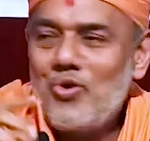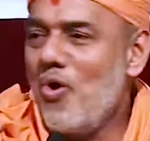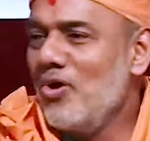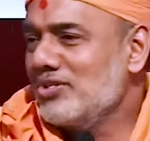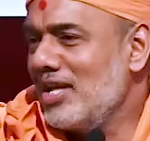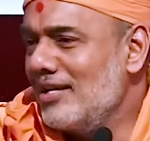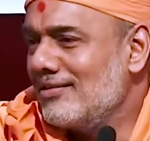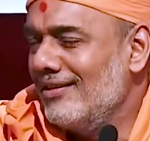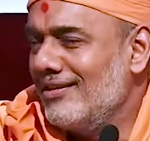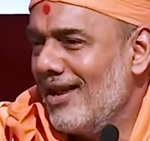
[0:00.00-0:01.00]
Cause
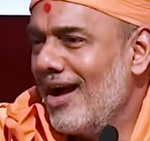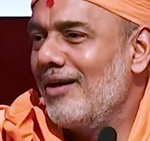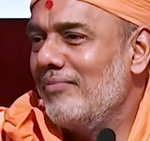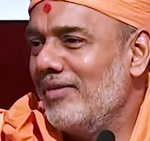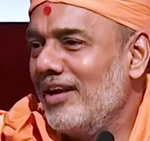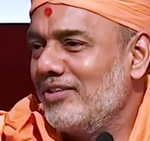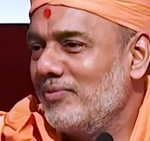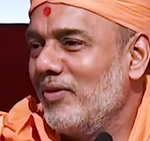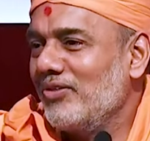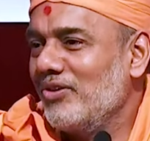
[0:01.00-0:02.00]
as little harm
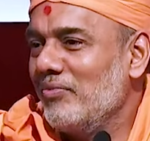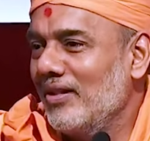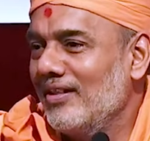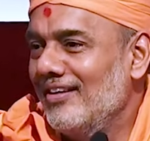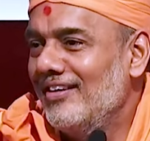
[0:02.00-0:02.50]
as possible.